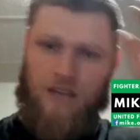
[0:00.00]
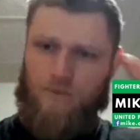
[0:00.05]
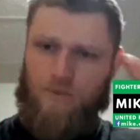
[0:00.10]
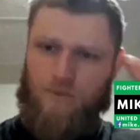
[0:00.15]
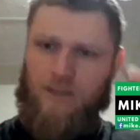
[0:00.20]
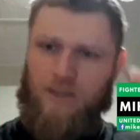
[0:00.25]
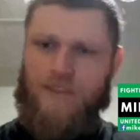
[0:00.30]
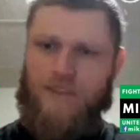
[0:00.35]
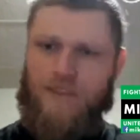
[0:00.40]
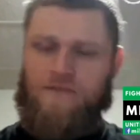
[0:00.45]

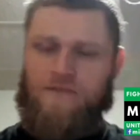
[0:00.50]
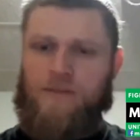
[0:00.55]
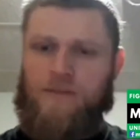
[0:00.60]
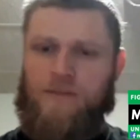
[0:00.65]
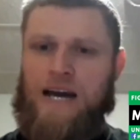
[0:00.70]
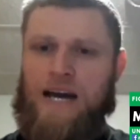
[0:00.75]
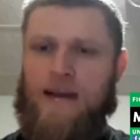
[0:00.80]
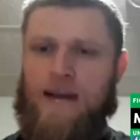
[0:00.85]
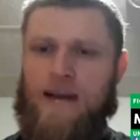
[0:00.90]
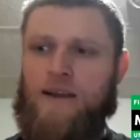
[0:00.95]
bleeding from
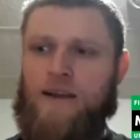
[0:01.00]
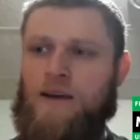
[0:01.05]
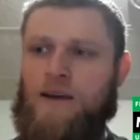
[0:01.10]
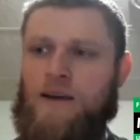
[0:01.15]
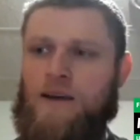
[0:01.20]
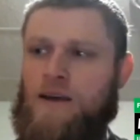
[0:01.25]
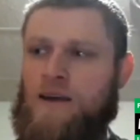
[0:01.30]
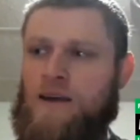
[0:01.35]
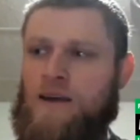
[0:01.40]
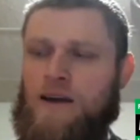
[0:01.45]
that.
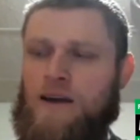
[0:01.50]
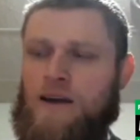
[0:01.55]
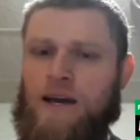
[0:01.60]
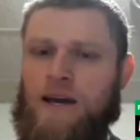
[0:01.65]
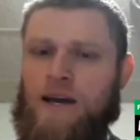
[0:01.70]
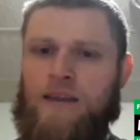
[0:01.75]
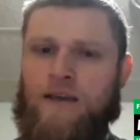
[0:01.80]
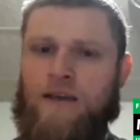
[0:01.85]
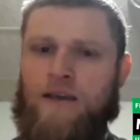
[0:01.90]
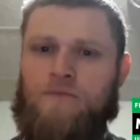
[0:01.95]

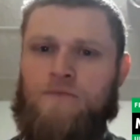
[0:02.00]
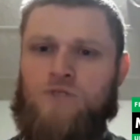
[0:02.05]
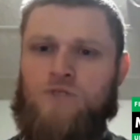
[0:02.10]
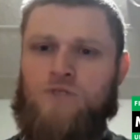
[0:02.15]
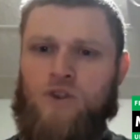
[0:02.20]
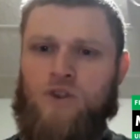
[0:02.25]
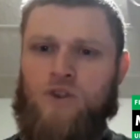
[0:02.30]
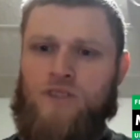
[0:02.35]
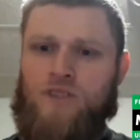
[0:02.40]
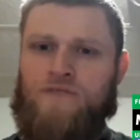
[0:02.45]
And then
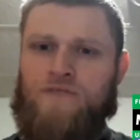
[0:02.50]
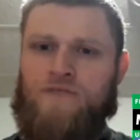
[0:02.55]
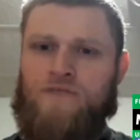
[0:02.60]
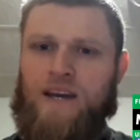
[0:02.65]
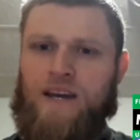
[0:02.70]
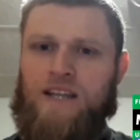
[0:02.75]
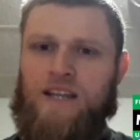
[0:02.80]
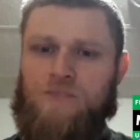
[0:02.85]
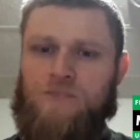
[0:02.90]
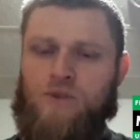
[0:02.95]
during the
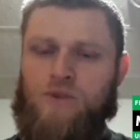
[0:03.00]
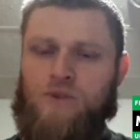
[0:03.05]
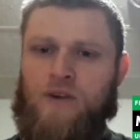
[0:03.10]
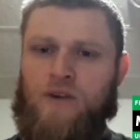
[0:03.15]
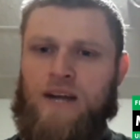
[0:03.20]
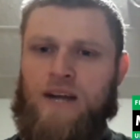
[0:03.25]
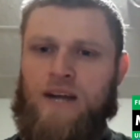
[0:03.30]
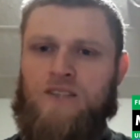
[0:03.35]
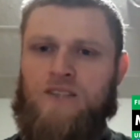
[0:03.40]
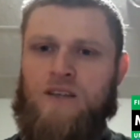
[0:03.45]
fight, as it
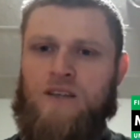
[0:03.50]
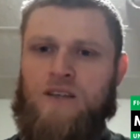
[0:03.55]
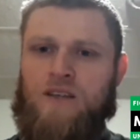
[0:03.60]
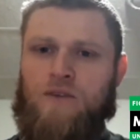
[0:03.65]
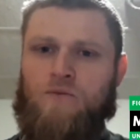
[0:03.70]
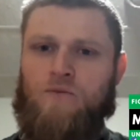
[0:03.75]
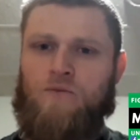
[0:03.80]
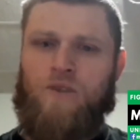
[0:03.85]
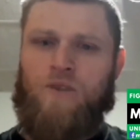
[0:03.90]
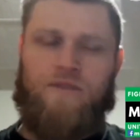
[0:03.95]
progressed,
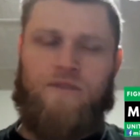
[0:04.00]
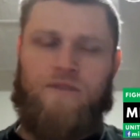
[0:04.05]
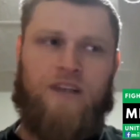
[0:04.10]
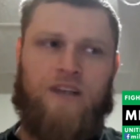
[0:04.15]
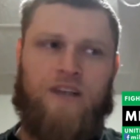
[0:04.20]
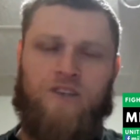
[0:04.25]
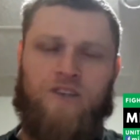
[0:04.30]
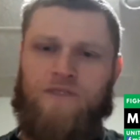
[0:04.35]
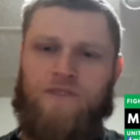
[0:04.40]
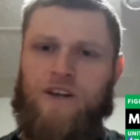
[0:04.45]
we
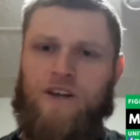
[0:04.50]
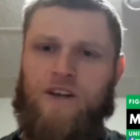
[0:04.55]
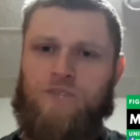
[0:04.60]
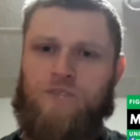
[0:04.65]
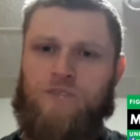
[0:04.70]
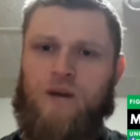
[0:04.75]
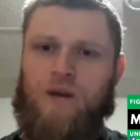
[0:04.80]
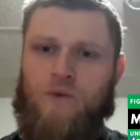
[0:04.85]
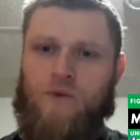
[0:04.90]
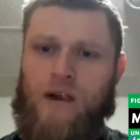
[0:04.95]
eventually found a
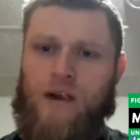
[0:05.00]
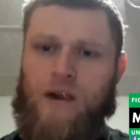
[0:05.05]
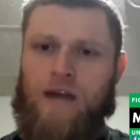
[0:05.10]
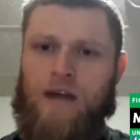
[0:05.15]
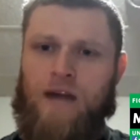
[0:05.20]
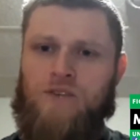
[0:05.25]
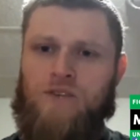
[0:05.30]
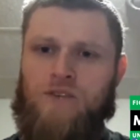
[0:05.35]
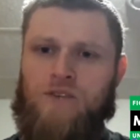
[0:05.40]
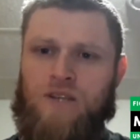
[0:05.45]
spot where
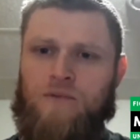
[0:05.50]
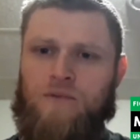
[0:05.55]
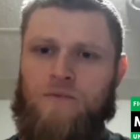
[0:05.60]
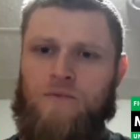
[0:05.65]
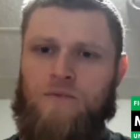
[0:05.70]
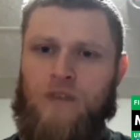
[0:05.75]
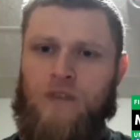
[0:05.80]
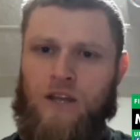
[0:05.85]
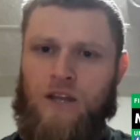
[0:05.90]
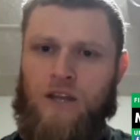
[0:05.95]
I was in
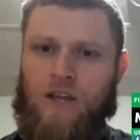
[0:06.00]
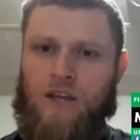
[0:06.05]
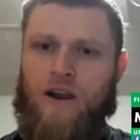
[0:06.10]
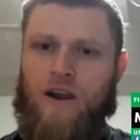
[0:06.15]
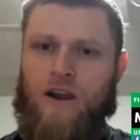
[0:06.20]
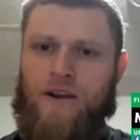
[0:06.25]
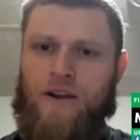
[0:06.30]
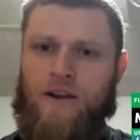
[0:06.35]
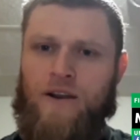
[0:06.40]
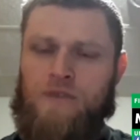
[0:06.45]

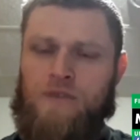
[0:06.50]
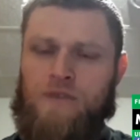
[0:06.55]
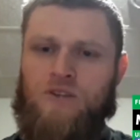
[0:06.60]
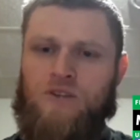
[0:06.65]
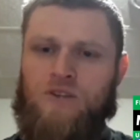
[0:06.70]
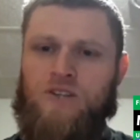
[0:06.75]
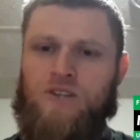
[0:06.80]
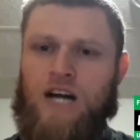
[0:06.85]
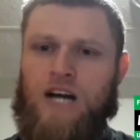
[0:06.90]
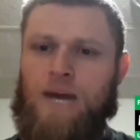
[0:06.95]
guard and he was
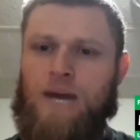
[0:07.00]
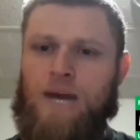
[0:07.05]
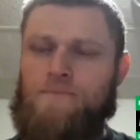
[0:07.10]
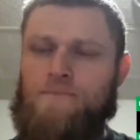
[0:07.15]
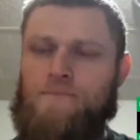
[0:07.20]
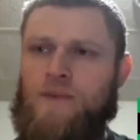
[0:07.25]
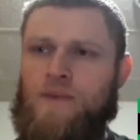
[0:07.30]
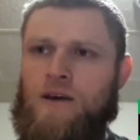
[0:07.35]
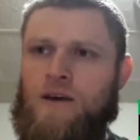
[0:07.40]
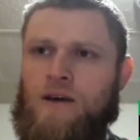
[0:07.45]
on top,
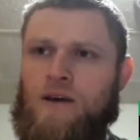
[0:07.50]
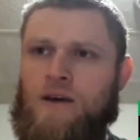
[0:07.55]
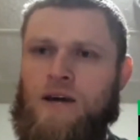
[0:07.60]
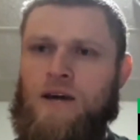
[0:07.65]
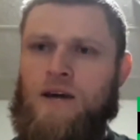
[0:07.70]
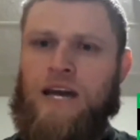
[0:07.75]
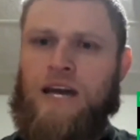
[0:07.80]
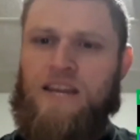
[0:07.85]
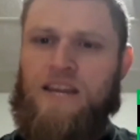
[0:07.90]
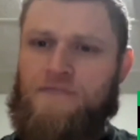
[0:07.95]

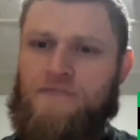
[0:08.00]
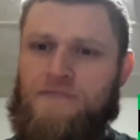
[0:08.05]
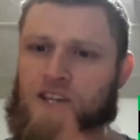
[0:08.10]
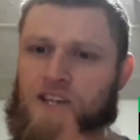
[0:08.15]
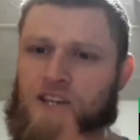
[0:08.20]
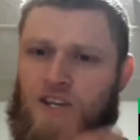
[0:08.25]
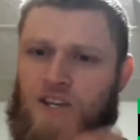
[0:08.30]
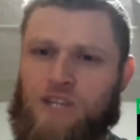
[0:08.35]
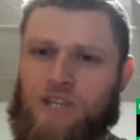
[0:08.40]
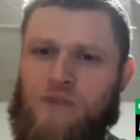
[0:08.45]
and he
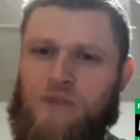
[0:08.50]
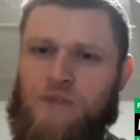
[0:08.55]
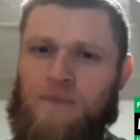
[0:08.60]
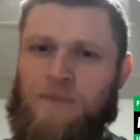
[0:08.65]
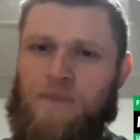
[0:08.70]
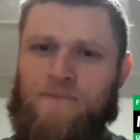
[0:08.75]
fish hooked me.